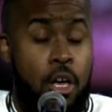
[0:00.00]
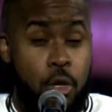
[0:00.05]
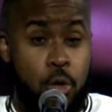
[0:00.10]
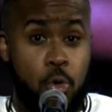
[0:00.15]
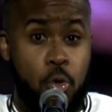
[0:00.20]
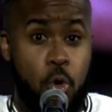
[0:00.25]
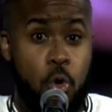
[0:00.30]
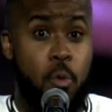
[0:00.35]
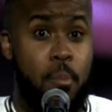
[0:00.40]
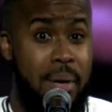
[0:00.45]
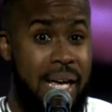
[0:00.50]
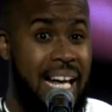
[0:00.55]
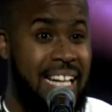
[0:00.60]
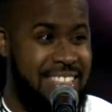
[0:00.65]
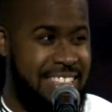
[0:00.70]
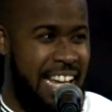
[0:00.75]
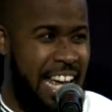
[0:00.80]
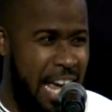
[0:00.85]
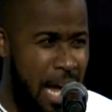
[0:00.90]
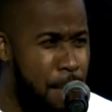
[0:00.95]
You knew me
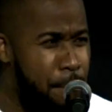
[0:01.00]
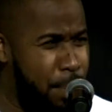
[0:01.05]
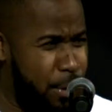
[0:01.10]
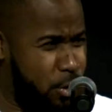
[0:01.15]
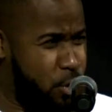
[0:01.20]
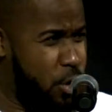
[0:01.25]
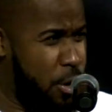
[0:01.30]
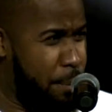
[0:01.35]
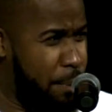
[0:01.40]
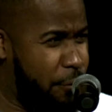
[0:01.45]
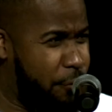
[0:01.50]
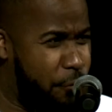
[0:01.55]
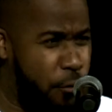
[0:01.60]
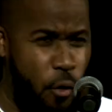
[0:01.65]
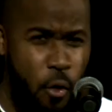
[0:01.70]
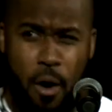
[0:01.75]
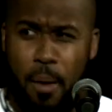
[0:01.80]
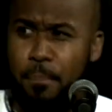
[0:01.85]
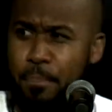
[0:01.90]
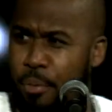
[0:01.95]
as a hypocrite
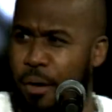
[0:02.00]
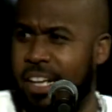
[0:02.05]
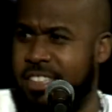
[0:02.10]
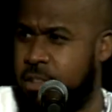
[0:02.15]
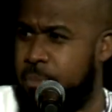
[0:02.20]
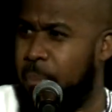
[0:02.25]
before. It breaks